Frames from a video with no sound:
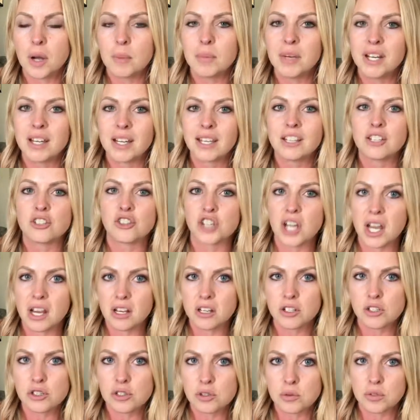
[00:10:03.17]
I mean, it can
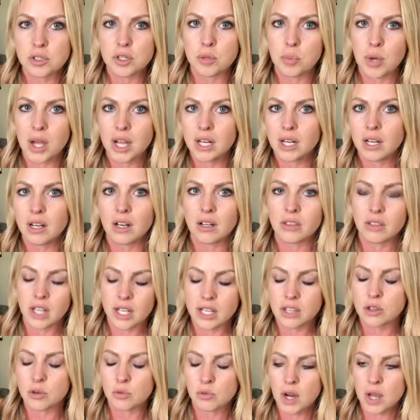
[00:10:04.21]
change depending on
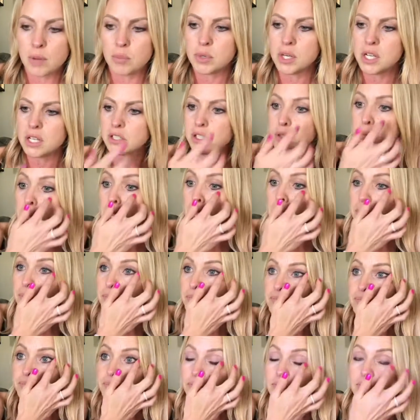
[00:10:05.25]
like the ripeness, but
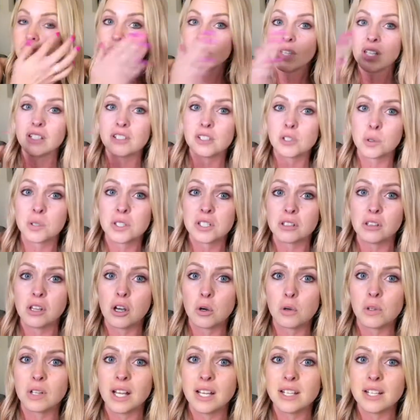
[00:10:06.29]
so it's
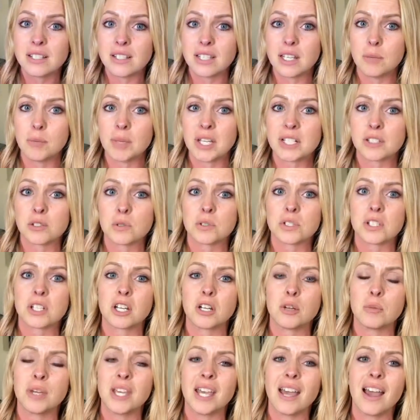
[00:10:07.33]
low glycemic, so it's going
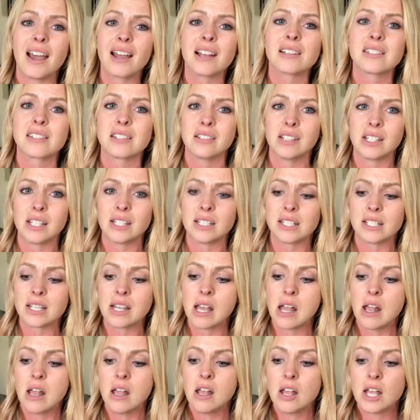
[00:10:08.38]
to be excellent
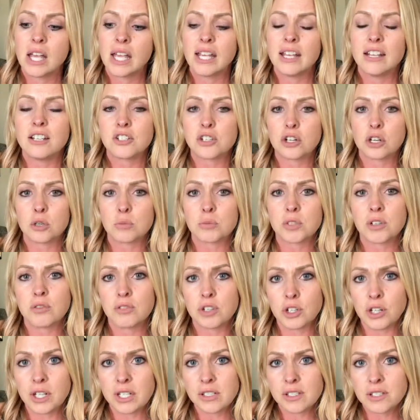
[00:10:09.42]
in terms of
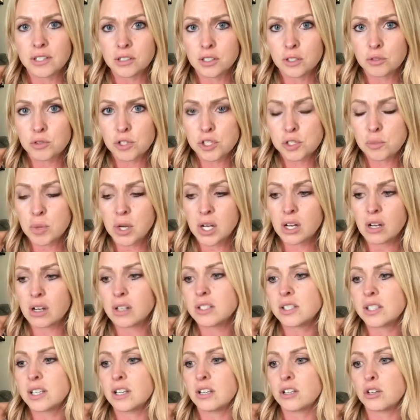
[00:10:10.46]
your insulin
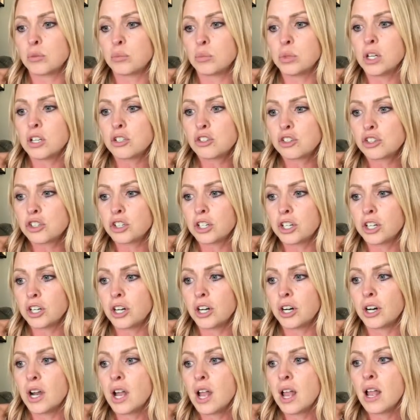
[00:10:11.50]
response and your blood
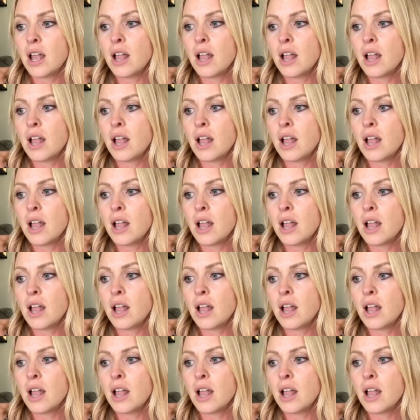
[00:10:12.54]
sugar.